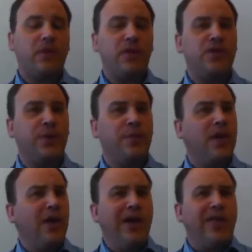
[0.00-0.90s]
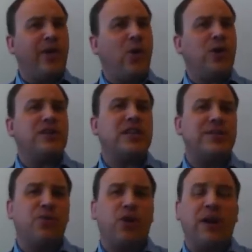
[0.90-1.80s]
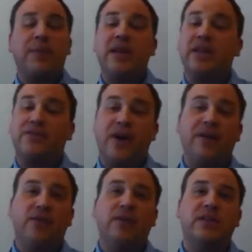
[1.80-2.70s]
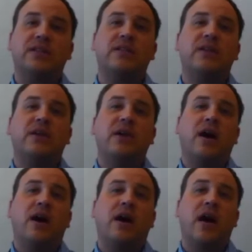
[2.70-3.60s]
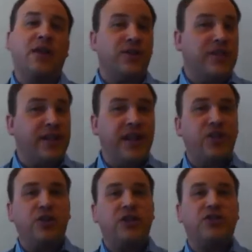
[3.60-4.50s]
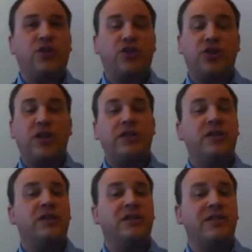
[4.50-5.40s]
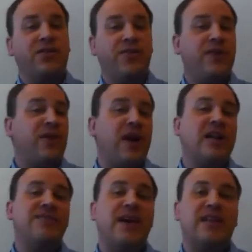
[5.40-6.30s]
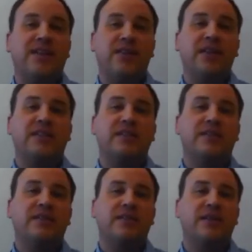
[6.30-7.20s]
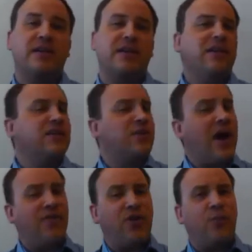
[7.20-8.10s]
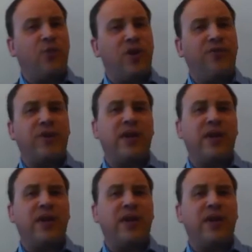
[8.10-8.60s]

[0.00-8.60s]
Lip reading: So the course is broken up into 5 units, and you'll see that each unit is structured into 3 different kinds of activities. So after a brief